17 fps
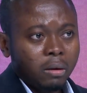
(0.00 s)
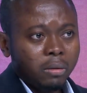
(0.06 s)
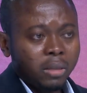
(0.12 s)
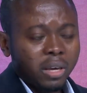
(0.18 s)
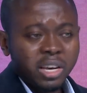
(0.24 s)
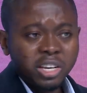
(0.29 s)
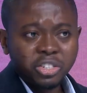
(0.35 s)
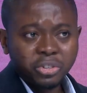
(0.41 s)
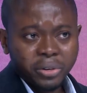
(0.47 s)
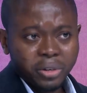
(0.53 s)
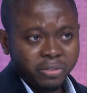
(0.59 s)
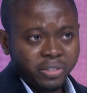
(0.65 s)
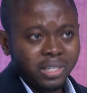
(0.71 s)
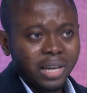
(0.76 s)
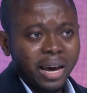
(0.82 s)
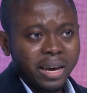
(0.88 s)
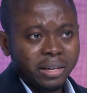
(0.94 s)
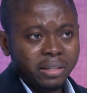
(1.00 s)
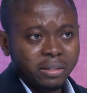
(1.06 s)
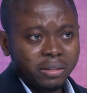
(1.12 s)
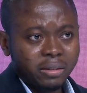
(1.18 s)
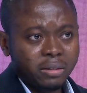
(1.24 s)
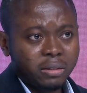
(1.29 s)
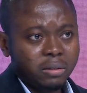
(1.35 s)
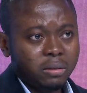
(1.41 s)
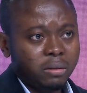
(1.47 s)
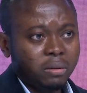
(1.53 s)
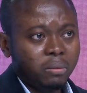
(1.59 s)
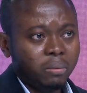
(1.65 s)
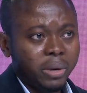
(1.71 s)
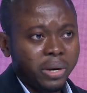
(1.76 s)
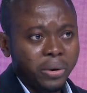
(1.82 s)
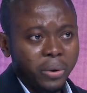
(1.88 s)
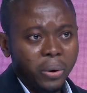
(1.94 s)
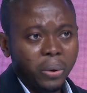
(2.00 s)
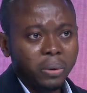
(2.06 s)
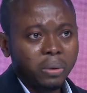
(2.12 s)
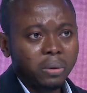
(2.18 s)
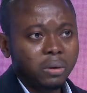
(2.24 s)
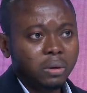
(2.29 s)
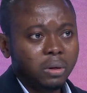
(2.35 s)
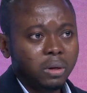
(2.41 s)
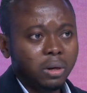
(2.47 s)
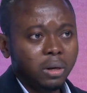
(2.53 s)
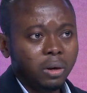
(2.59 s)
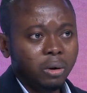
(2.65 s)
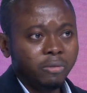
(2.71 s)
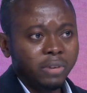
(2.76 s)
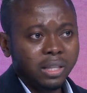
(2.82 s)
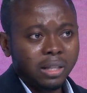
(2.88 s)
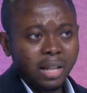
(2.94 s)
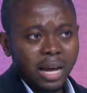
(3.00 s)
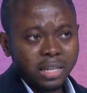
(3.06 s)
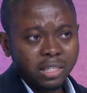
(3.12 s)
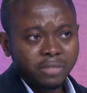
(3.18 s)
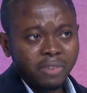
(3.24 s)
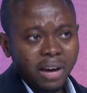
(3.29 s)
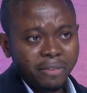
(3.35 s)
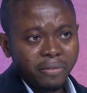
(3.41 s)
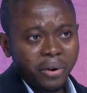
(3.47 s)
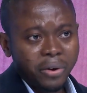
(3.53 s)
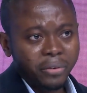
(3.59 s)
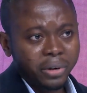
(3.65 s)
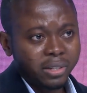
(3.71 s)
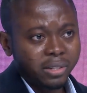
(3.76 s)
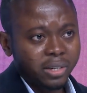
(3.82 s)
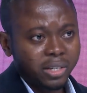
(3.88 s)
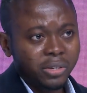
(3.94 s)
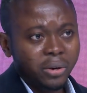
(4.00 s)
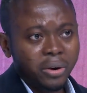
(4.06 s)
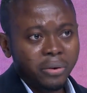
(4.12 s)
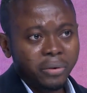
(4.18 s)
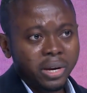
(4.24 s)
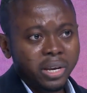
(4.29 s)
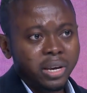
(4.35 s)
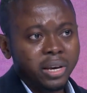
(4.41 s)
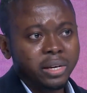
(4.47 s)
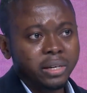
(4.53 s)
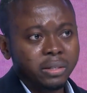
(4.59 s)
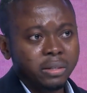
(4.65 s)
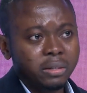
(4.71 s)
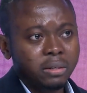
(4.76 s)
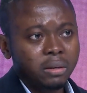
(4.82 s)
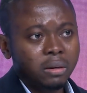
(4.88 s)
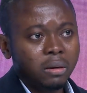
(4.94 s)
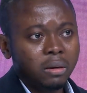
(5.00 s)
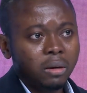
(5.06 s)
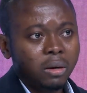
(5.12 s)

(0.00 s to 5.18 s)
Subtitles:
The history of science, we know, over the last 500, 600 years,